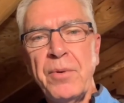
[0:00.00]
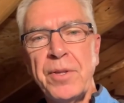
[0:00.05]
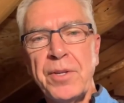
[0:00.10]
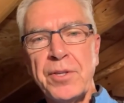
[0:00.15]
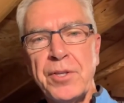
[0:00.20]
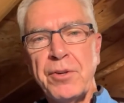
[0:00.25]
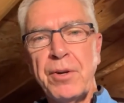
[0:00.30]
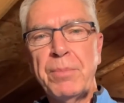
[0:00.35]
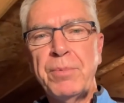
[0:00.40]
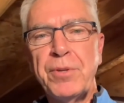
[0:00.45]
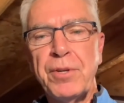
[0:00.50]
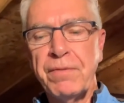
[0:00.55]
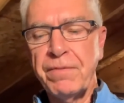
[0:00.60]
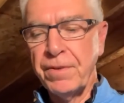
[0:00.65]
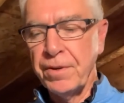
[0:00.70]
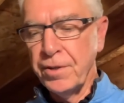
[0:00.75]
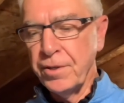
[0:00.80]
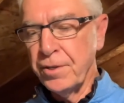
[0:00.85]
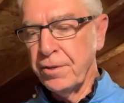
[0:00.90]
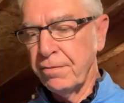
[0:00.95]
with a scripture
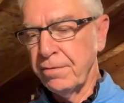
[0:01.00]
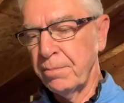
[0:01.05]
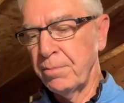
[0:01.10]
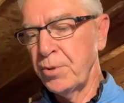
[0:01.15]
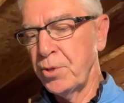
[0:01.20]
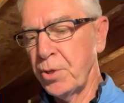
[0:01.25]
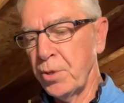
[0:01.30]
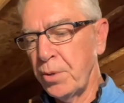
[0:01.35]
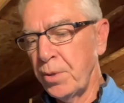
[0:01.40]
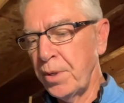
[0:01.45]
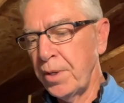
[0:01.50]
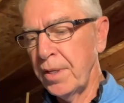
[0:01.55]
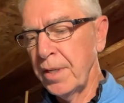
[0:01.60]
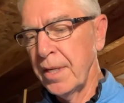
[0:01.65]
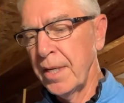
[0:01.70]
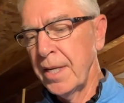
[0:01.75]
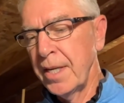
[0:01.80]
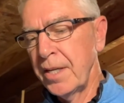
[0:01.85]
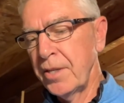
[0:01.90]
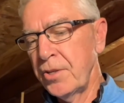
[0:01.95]
verse from Joel
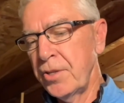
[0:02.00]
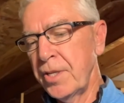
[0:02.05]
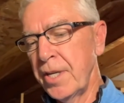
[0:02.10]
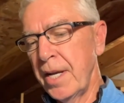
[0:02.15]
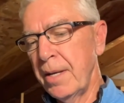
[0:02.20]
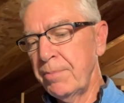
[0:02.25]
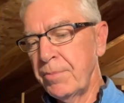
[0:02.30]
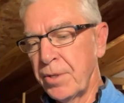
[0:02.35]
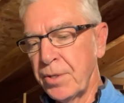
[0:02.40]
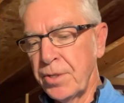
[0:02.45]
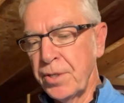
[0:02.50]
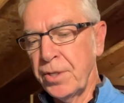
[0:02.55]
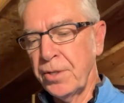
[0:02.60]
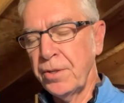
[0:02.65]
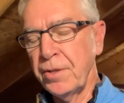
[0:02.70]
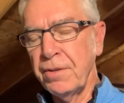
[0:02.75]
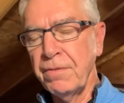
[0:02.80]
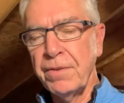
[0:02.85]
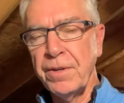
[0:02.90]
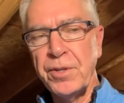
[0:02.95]
chapter
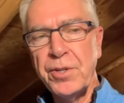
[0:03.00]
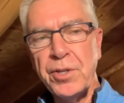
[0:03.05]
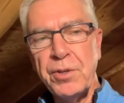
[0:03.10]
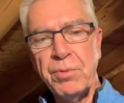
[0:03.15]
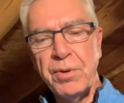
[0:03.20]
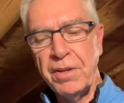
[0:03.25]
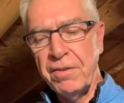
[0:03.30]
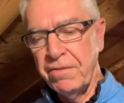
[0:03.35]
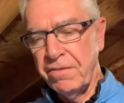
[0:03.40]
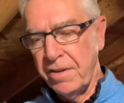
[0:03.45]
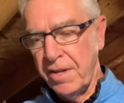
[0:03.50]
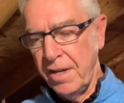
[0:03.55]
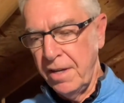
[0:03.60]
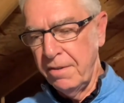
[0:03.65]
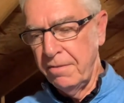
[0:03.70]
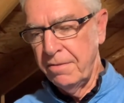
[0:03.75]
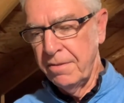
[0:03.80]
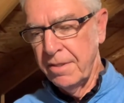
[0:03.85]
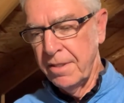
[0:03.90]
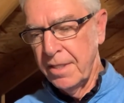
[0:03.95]
2, verse
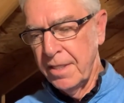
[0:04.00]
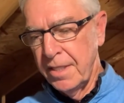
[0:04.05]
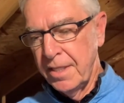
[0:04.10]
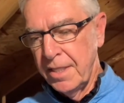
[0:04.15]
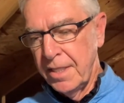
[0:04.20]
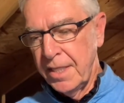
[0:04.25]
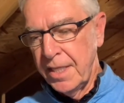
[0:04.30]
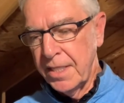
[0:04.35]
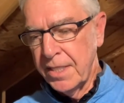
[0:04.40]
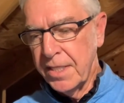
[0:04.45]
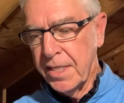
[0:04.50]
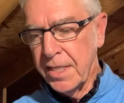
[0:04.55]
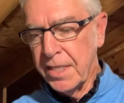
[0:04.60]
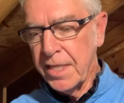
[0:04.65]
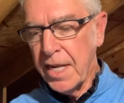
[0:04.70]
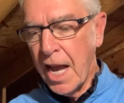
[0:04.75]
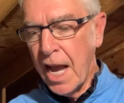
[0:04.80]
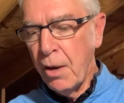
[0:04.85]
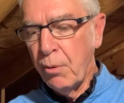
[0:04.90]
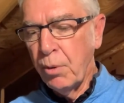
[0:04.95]
25. It
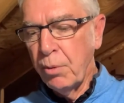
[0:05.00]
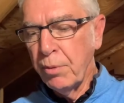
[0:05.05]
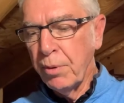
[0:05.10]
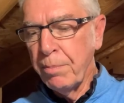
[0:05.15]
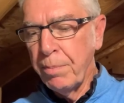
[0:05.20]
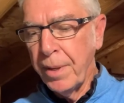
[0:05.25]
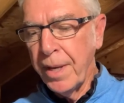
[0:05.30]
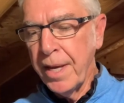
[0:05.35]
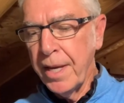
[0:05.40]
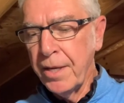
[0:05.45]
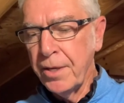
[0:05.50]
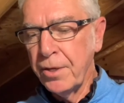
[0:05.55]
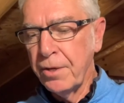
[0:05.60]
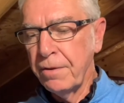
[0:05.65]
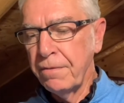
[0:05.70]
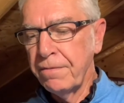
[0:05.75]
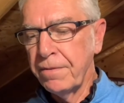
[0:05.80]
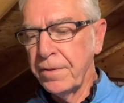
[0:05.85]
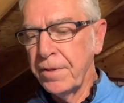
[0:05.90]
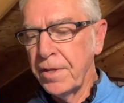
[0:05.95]
says, "I will repay
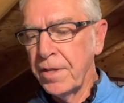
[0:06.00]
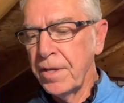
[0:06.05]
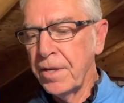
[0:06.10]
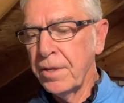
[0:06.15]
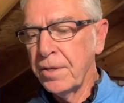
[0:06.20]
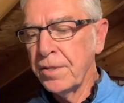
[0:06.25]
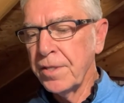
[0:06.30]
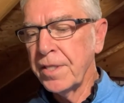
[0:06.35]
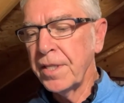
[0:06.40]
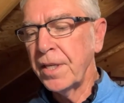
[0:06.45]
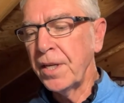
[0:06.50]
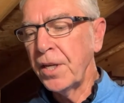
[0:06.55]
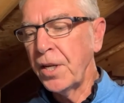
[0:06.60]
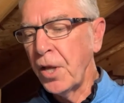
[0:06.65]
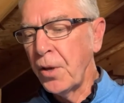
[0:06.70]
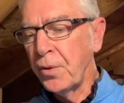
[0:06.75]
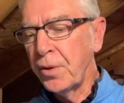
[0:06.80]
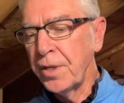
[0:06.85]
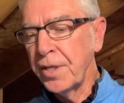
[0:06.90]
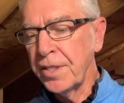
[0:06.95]
you for the years the
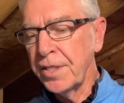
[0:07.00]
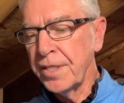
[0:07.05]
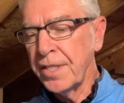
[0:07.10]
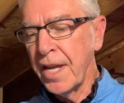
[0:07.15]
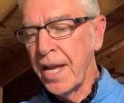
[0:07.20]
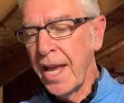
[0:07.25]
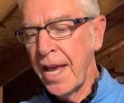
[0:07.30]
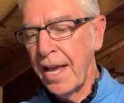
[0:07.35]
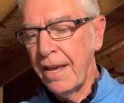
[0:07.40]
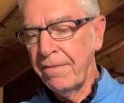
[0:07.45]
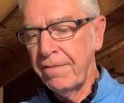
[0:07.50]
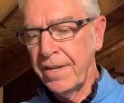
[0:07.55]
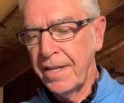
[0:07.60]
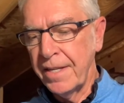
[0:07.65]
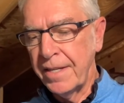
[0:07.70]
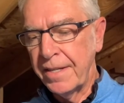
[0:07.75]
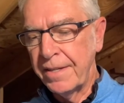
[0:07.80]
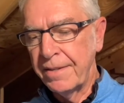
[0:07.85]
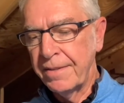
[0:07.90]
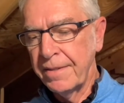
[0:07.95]
locusts have
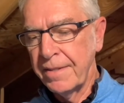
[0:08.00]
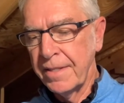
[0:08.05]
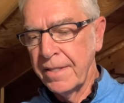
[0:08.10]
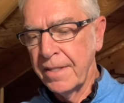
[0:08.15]
eaten,